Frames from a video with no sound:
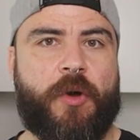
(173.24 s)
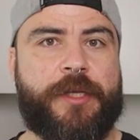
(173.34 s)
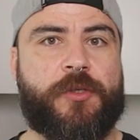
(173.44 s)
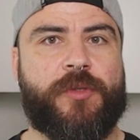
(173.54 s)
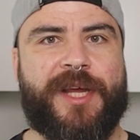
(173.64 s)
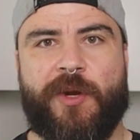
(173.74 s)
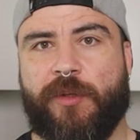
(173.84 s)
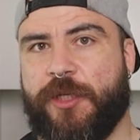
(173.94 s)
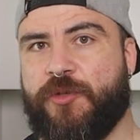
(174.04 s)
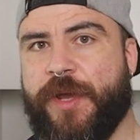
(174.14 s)
going to
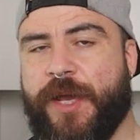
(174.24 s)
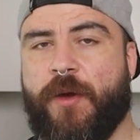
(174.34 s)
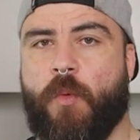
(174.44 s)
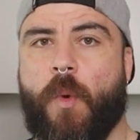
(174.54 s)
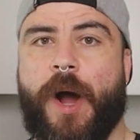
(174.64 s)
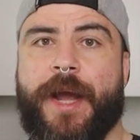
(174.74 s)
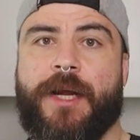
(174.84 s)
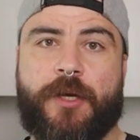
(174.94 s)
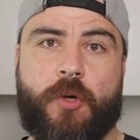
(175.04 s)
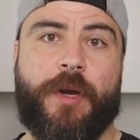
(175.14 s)
dilute the drink
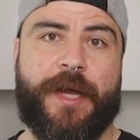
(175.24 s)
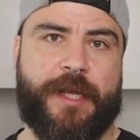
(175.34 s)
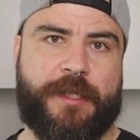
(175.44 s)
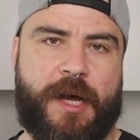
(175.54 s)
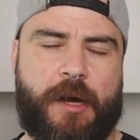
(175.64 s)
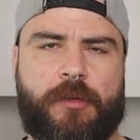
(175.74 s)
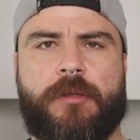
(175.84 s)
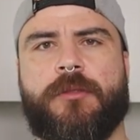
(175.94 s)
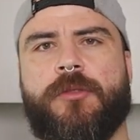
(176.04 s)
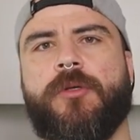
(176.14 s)
while cooling it down,
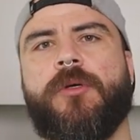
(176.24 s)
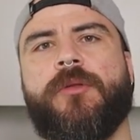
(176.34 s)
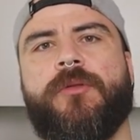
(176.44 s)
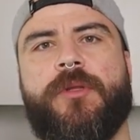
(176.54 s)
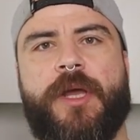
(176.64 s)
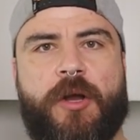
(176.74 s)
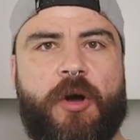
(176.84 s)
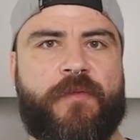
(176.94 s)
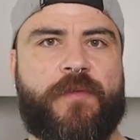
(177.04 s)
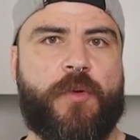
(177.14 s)
so the
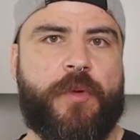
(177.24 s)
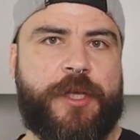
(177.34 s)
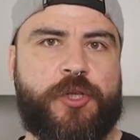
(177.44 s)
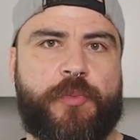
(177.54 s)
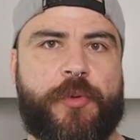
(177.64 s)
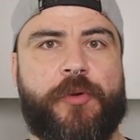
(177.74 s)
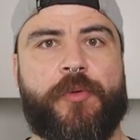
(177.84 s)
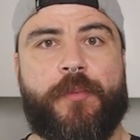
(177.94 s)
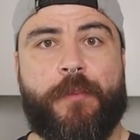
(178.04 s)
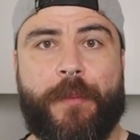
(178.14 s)
coffee we need to
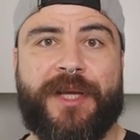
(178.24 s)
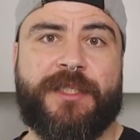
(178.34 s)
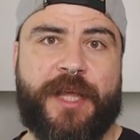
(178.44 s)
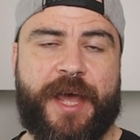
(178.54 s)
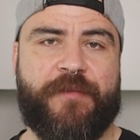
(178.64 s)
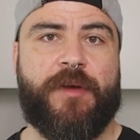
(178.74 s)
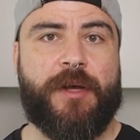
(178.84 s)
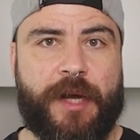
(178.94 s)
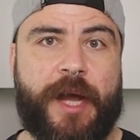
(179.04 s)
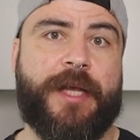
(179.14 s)
brew must have
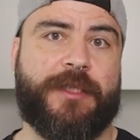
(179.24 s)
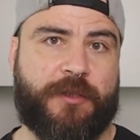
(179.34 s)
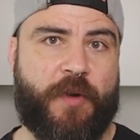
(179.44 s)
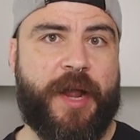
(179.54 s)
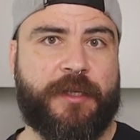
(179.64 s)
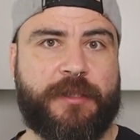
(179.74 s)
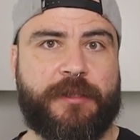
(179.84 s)
a high strength.